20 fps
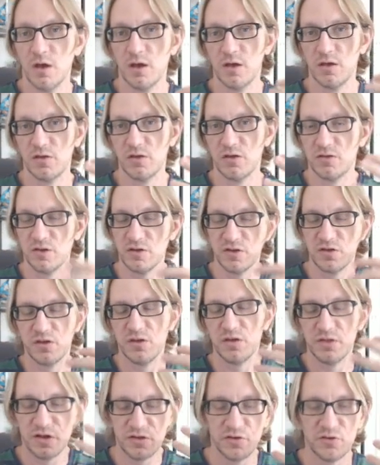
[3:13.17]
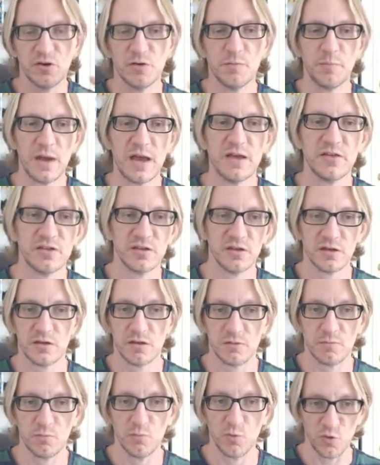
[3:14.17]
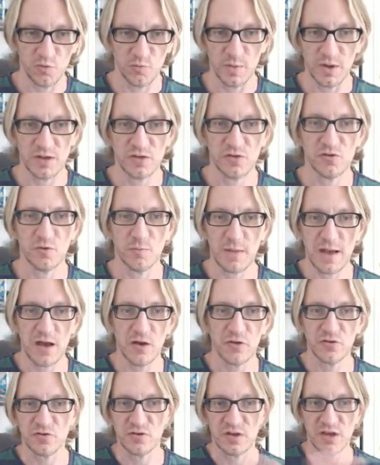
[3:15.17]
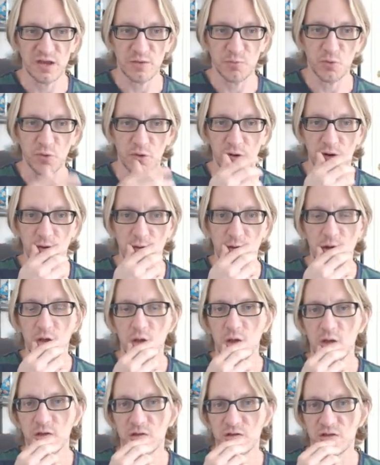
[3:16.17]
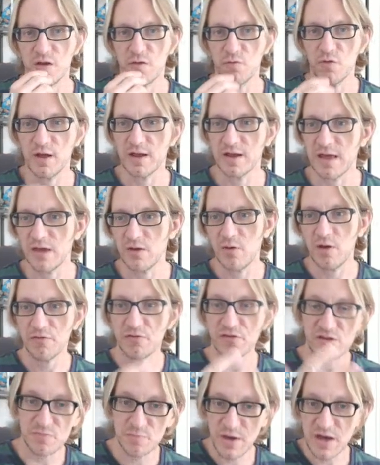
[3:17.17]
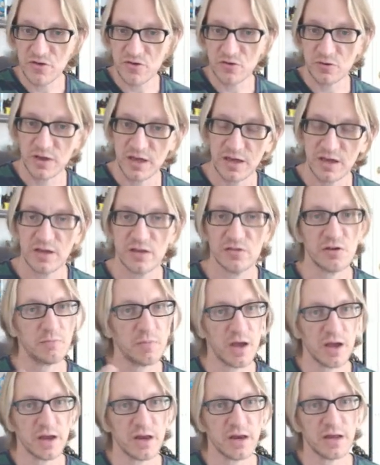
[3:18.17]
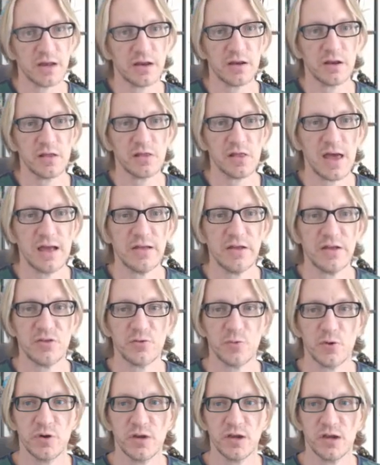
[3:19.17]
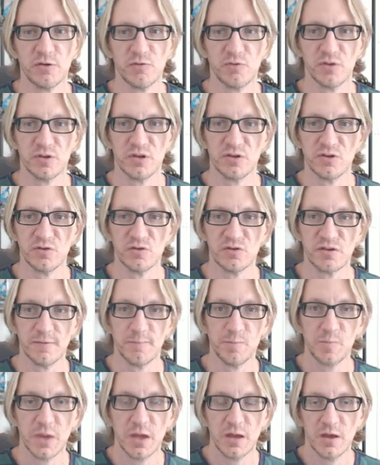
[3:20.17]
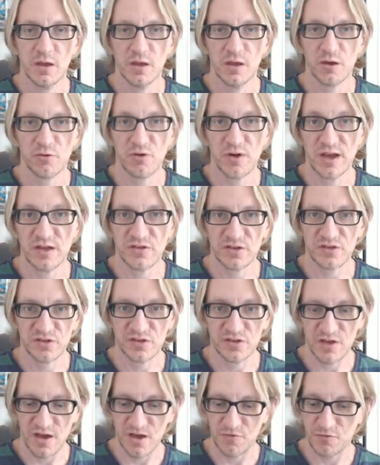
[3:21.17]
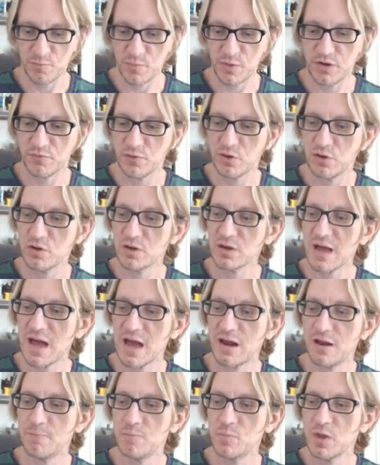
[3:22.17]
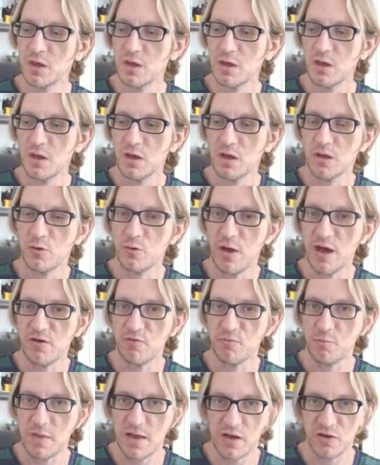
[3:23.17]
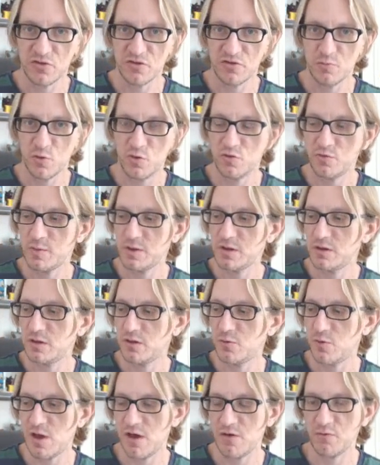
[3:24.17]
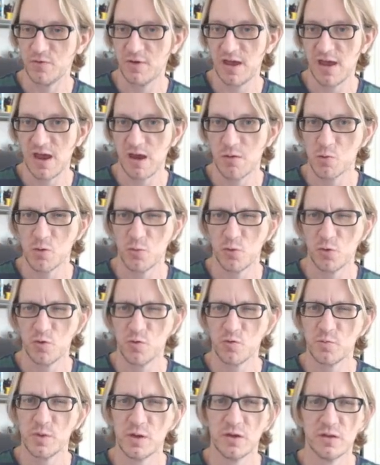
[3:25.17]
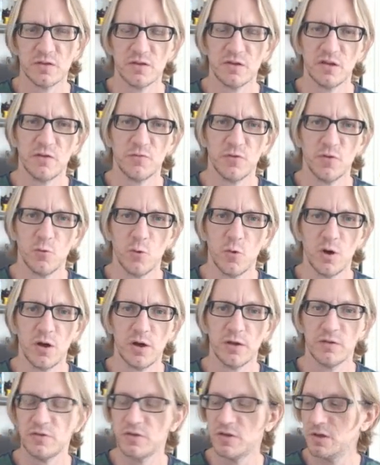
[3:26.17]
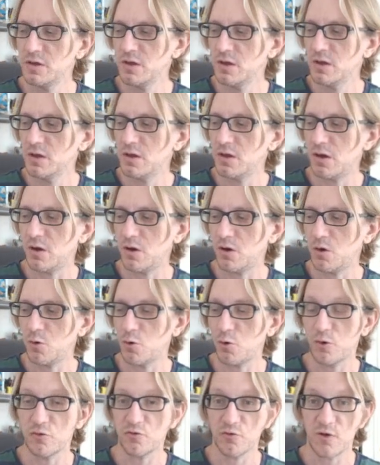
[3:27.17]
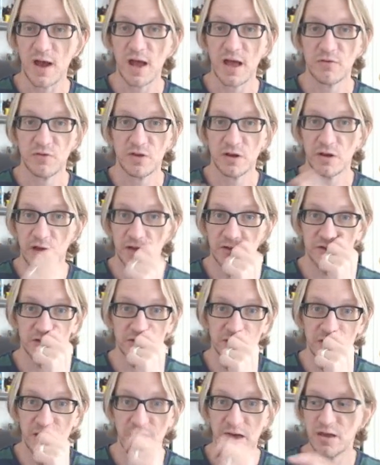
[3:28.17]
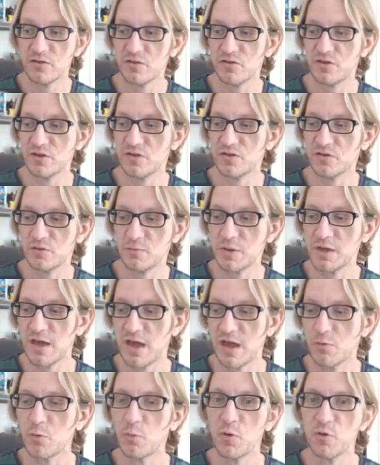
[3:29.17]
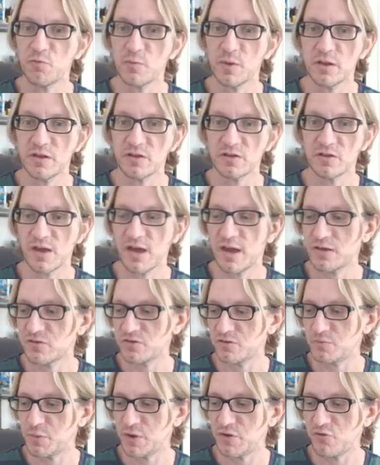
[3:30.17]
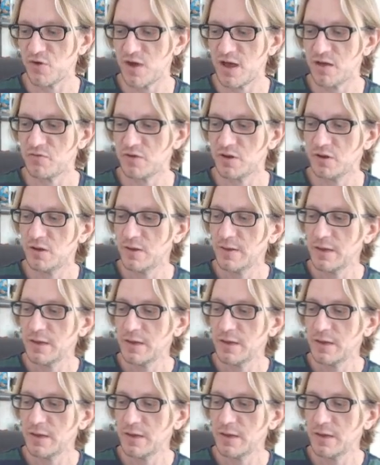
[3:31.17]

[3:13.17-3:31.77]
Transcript: these are your basic movements, your mouse, your keyboard, stuff like that. You have special keys. I'm not going to get into that. That's where you can really do some crazy stuff. But if you look at it, you have mouse movement, you have camera movement if you want, or driving, I should say. So this could be camera movement. In this case, it would be driving.